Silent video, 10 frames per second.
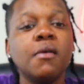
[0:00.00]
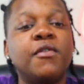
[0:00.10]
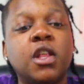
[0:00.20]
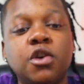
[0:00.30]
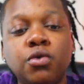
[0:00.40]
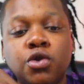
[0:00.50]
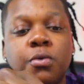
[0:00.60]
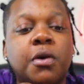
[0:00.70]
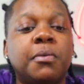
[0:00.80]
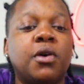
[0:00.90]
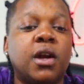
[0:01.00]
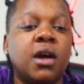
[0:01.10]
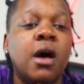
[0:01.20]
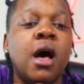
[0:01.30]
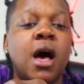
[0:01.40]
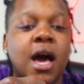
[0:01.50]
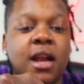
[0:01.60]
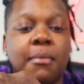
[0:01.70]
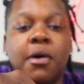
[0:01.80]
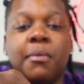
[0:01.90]
for the YouTube community
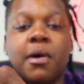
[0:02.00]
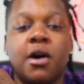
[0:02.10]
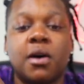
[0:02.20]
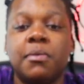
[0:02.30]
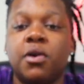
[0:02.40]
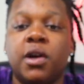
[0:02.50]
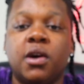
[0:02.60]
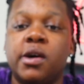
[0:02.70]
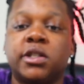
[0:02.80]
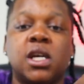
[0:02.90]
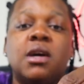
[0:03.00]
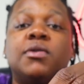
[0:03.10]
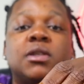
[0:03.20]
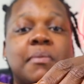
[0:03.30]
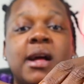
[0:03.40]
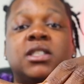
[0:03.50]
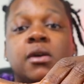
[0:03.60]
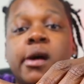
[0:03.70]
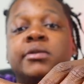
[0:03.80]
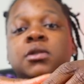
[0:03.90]
and the mukbang community cuz it was
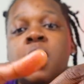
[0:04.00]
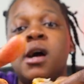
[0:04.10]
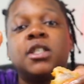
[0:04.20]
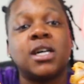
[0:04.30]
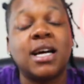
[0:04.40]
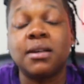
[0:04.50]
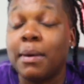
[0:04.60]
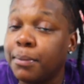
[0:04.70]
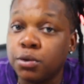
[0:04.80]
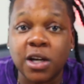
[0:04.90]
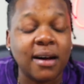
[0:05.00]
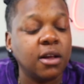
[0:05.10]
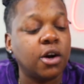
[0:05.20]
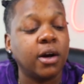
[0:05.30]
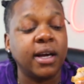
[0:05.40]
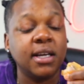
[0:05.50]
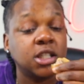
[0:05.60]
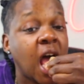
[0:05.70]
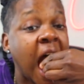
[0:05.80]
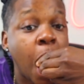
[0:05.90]
amazing. Shout out to my boo Chocolate Girl
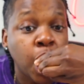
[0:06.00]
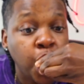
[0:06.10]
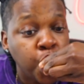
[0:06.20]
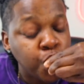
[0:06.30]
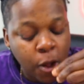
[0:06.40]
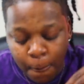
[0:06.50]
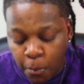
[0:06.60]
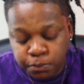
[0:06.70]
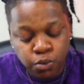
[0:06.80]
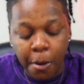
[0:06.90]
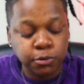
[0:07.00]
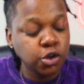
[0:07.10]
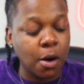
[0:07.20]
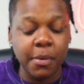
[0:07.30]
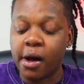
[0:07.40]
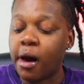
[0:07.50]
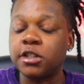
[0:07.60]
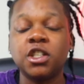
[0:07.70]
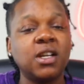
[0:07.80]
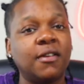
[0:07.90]
Eats. You know, me and
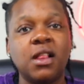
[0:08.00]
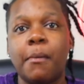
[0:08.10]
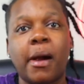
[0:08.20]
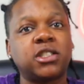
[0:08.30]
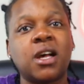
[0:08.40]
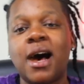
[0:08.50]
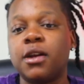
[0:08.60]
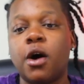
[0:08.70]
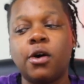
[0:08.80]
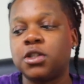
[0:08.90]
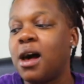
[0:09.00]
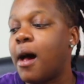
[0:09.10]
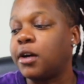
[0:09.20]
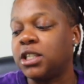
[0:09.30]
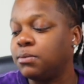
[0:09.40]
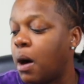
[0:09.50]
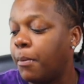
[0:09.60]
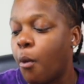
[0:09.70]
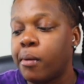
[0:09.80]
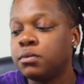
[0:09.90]
her, she never left my side the whole time, because that's my
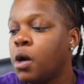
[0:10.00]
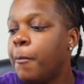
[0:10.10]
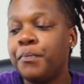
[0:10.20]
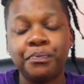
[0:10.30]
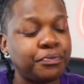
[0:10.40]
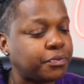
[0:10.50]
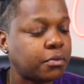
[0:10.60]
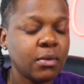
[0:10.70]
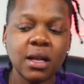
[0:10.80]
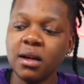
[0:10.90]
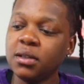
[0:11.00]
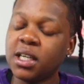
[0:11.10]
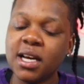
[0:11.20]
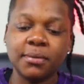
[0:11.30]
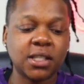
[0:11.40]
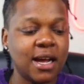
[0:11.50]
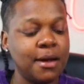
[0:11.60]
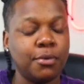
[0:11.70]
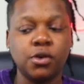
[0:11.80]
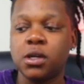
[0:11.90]
boo. Tam's
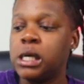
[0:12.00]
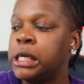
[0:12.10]
Tables.